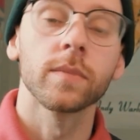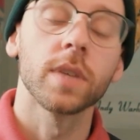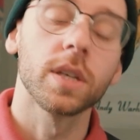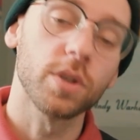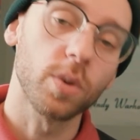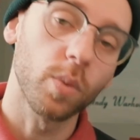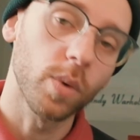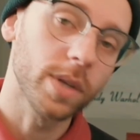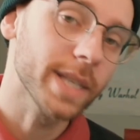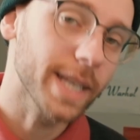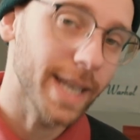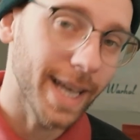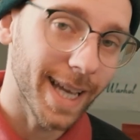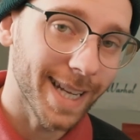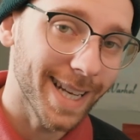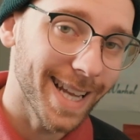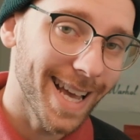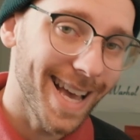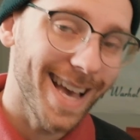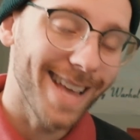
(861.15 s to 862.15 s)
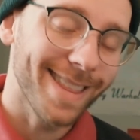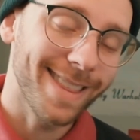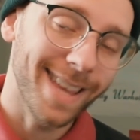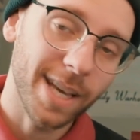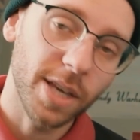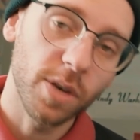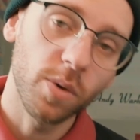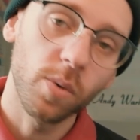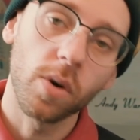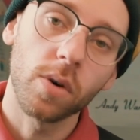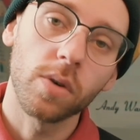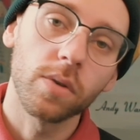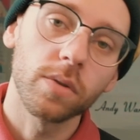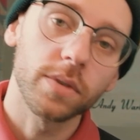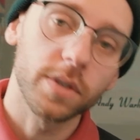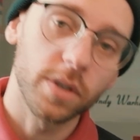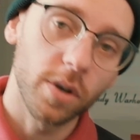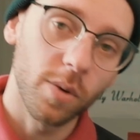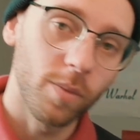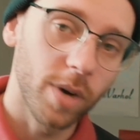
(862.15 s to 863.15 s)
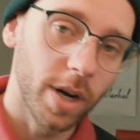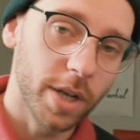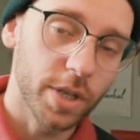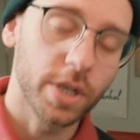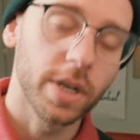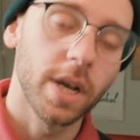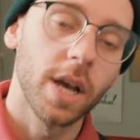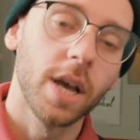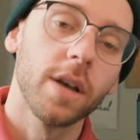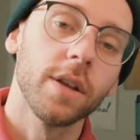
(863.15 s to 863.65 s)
So once again, thank you all so much.